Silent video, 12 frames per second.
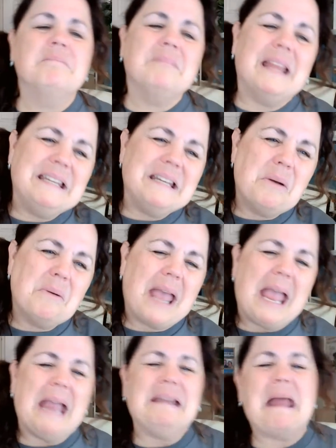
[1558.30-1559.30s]
they did
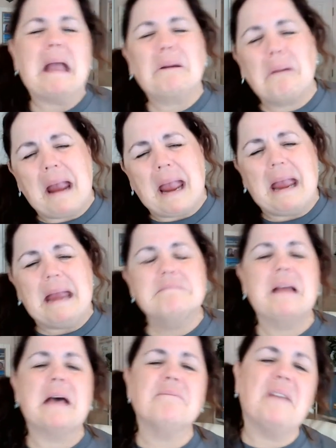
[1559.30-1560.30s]
okay, not great,
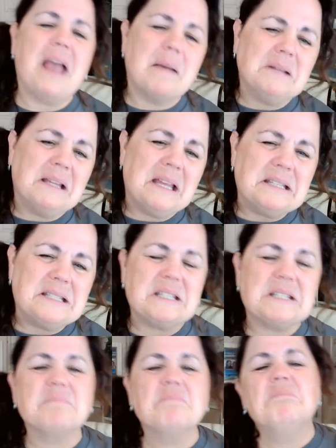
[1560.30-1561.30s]
not fabulous,
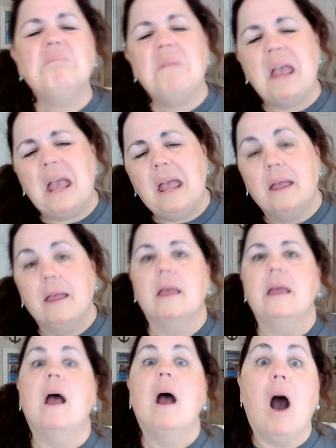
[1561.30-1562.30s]
just meh.
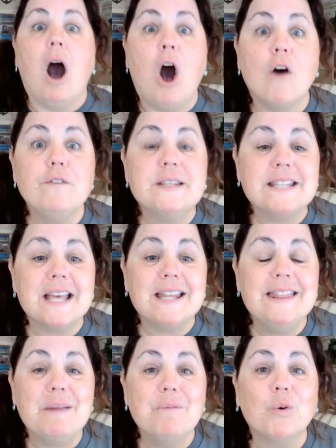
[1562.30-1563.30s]
All of a
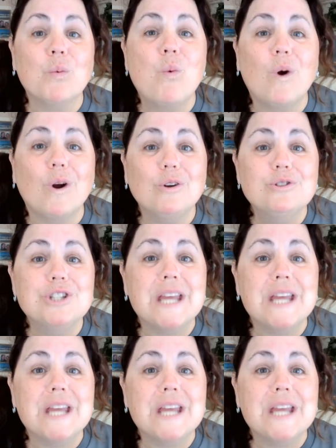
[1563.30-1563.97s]
sudden, they were world